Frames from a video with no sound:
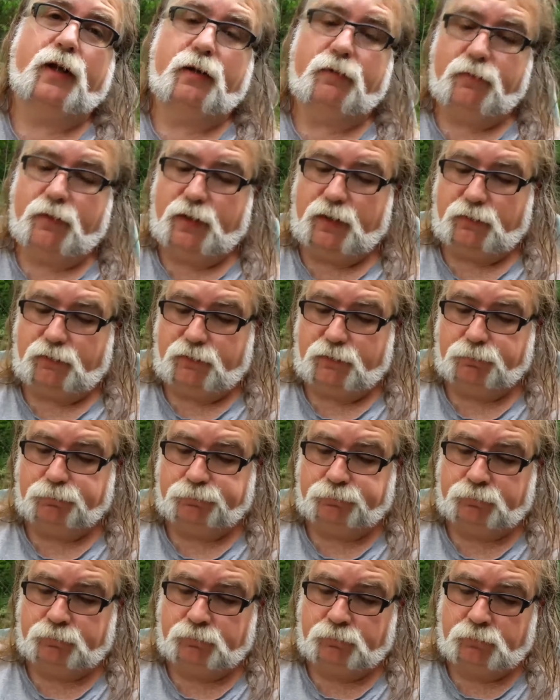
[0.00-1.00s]
head around.
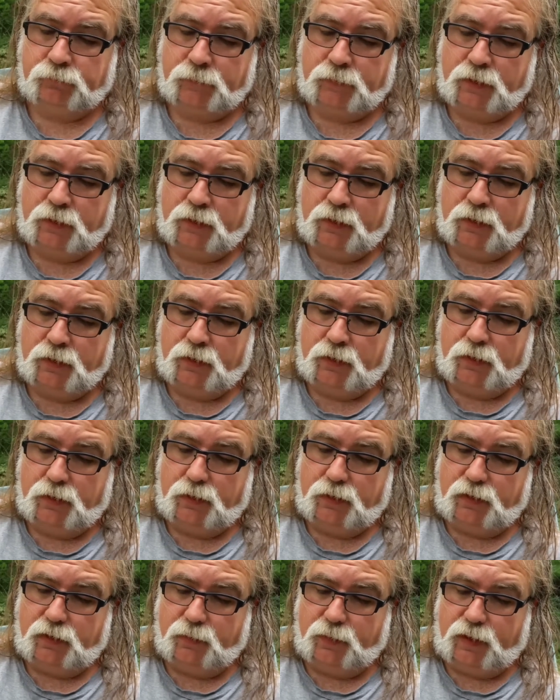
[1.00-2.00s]

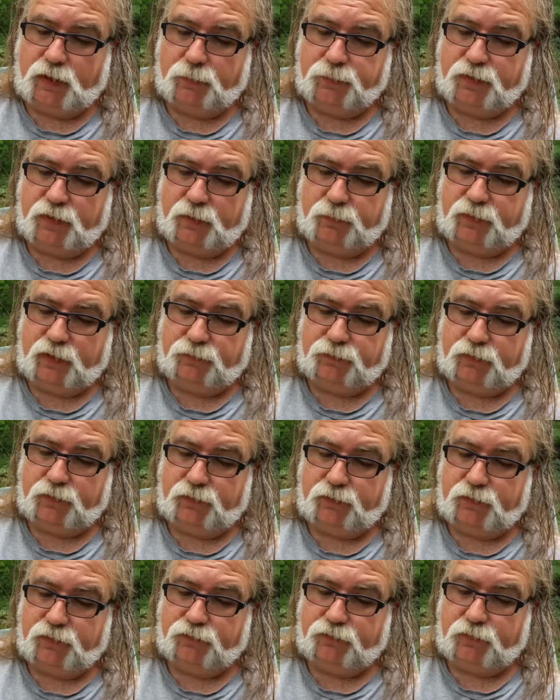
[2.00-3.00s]
Anyway, I'll probably have to
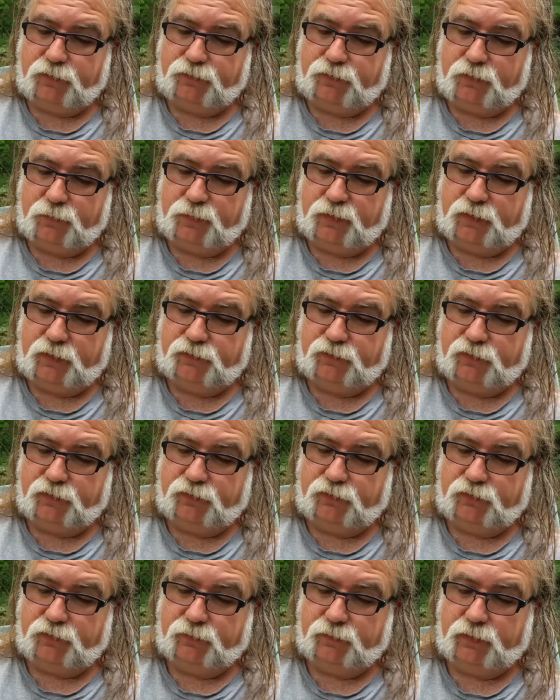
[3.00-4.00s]
do this in a few
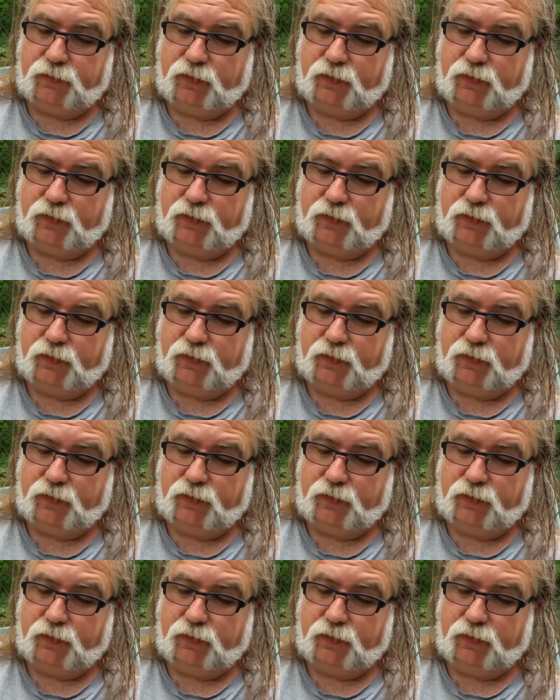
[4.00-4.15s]
pieces.